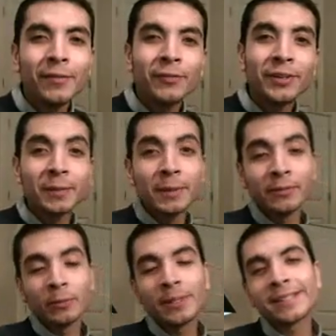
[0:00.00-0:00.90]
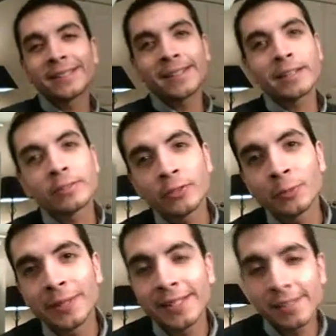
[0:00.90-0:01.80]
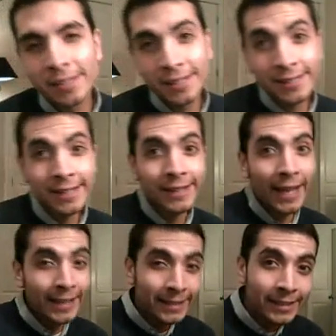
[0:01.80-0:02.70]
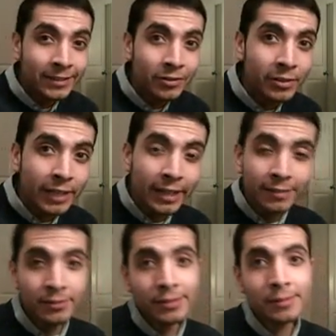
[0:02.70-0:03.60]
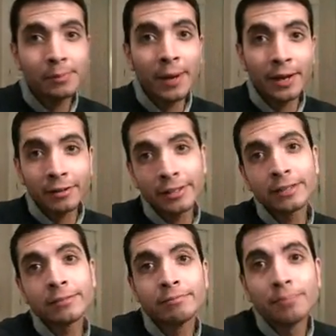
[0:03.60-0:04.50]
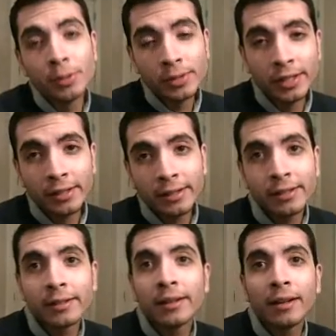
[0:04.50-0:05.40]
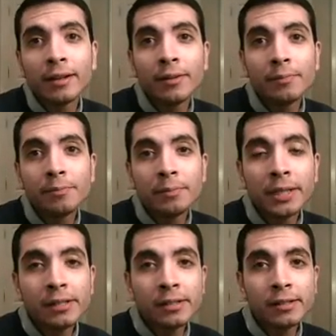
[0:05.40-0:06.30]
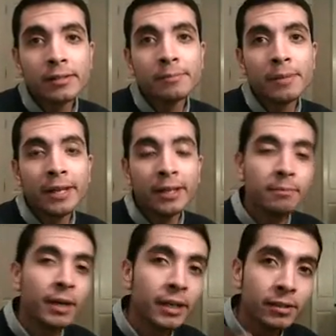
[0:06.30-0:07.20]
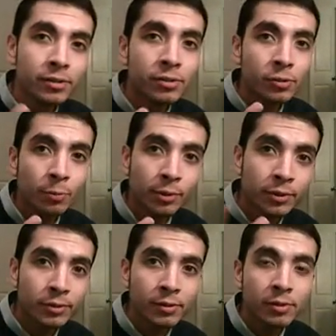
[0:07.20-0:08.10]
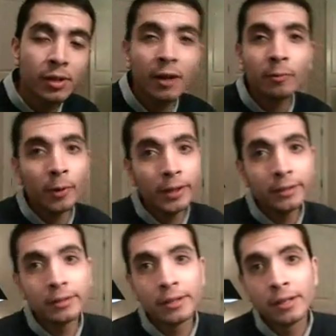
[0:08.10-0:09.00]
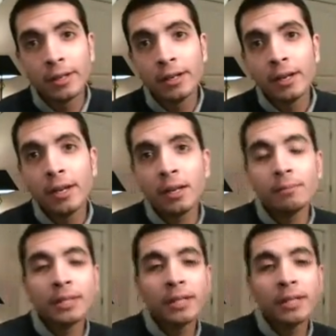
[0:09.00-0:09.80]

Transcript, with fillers: Free the Beat will be successful because it is enlightening, creative, inspiring music, um, because it is made by two producers, not one, and